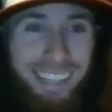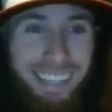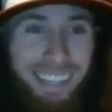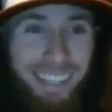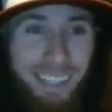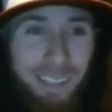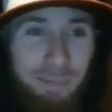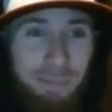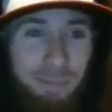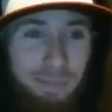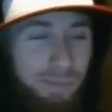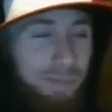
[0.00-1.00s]

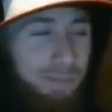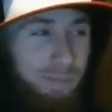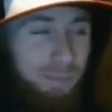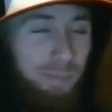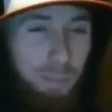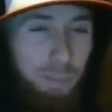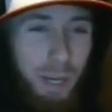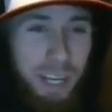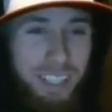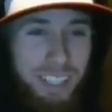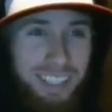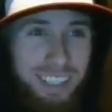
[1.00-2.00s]

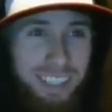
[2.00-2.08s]
Because,